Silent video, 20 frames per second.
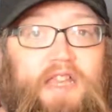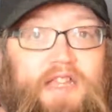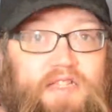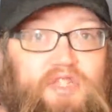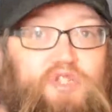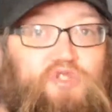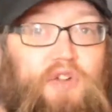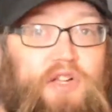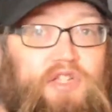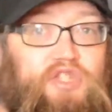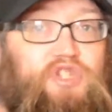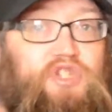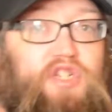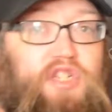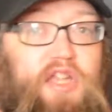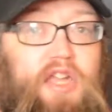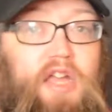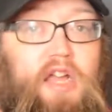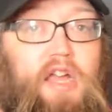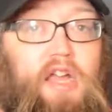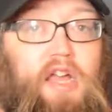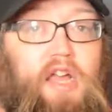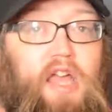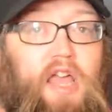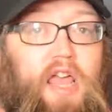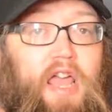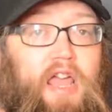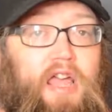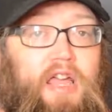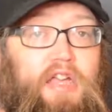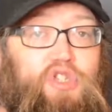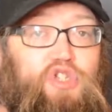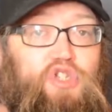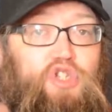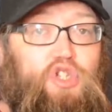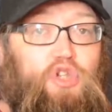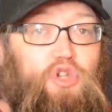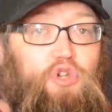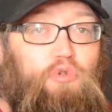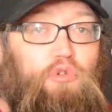this strategy is
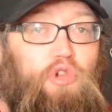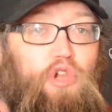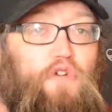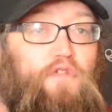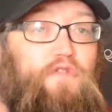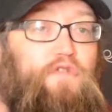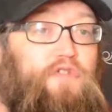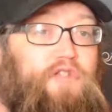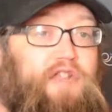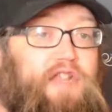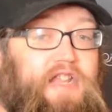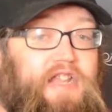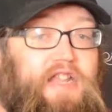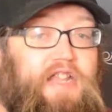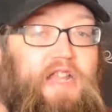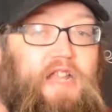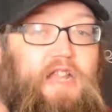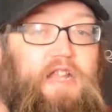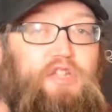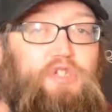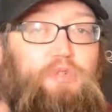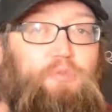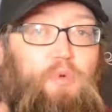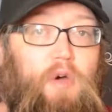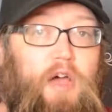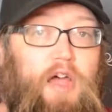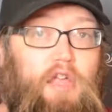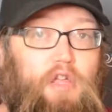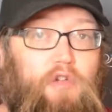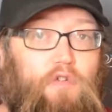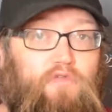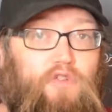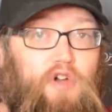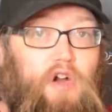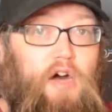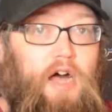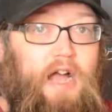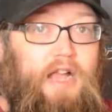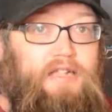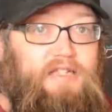to look for the leagues where you've
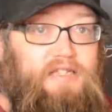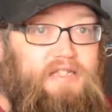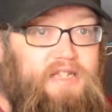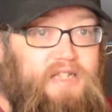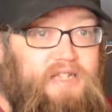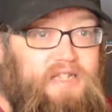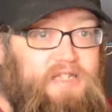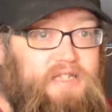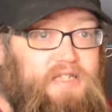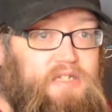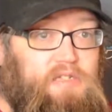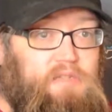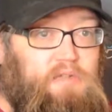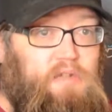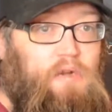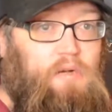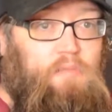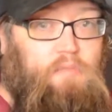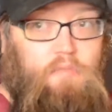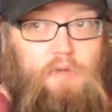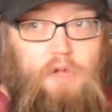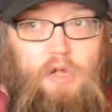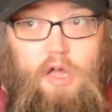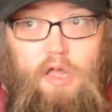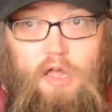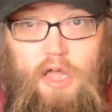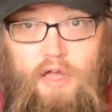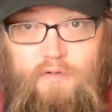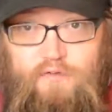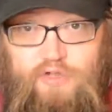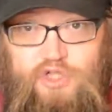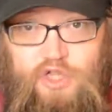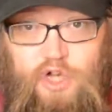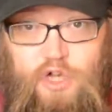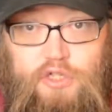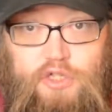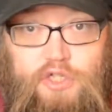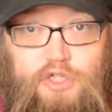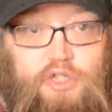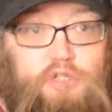got a decent average
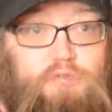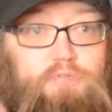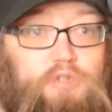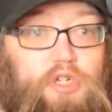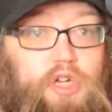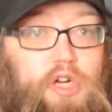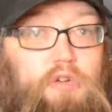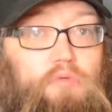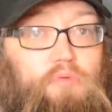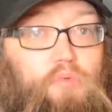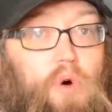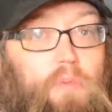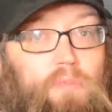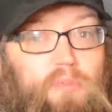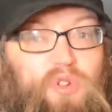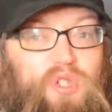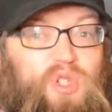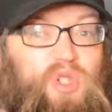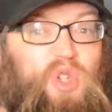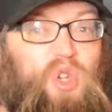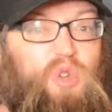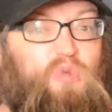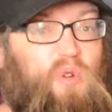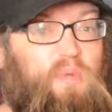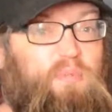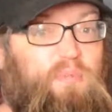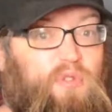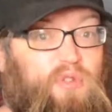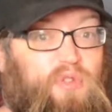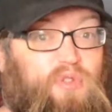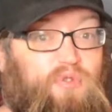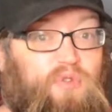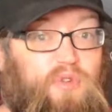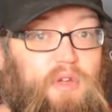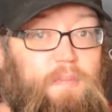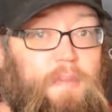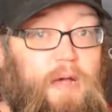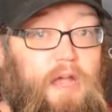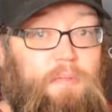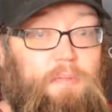odds, so 1.2, 1.3
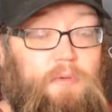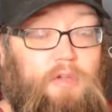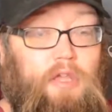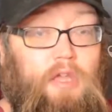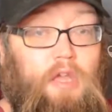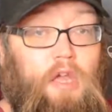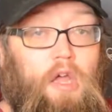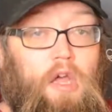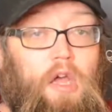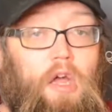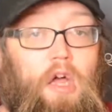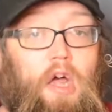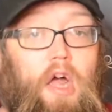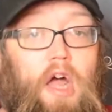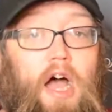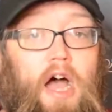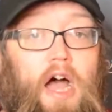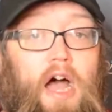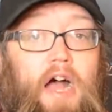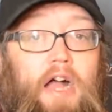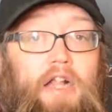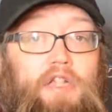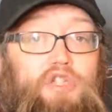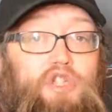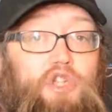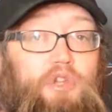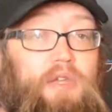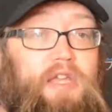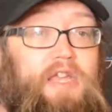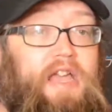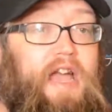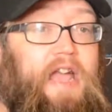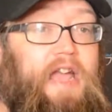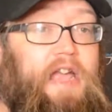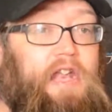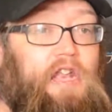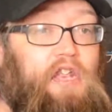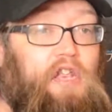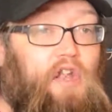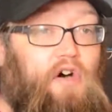maybe, and you can get
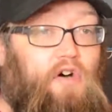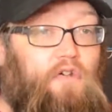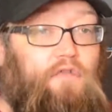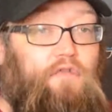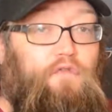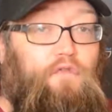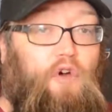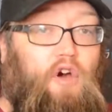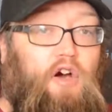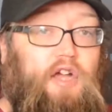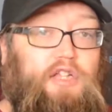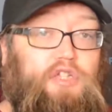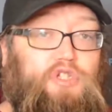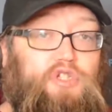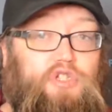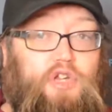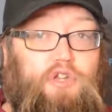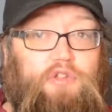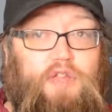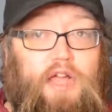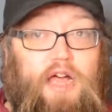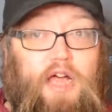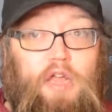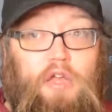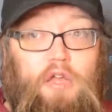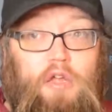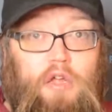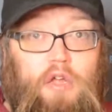enough right so that